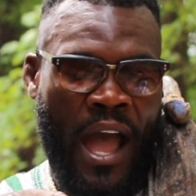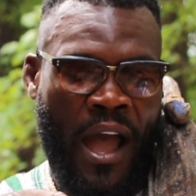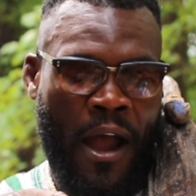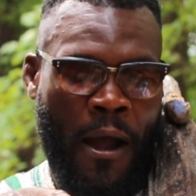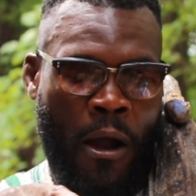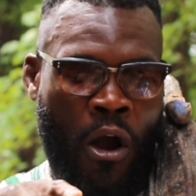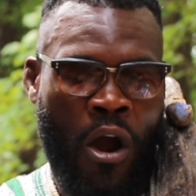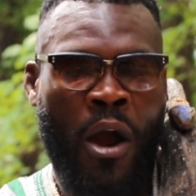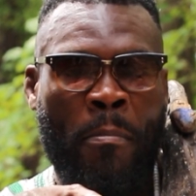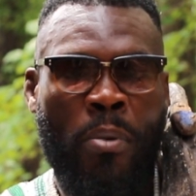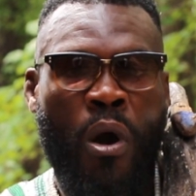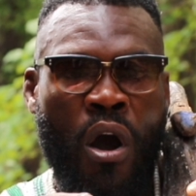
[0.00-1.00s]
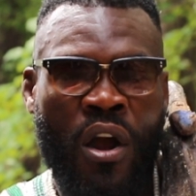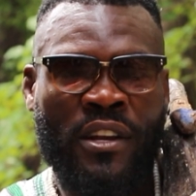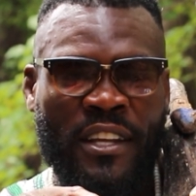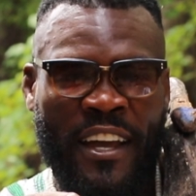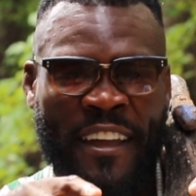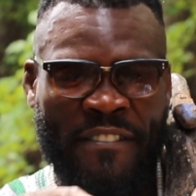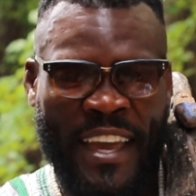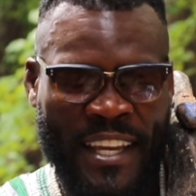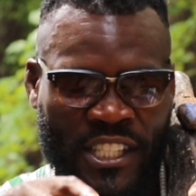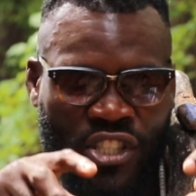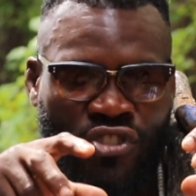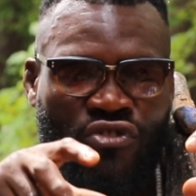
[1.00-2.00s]
are a part of a
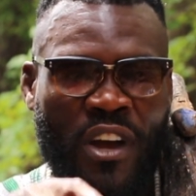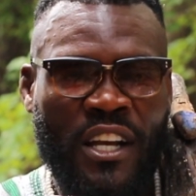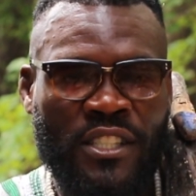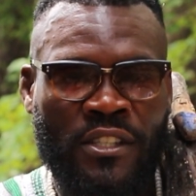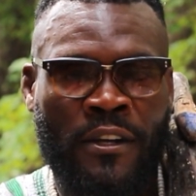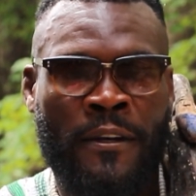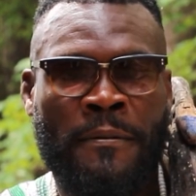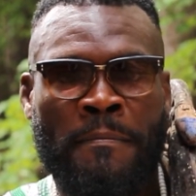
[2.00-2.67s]
structure,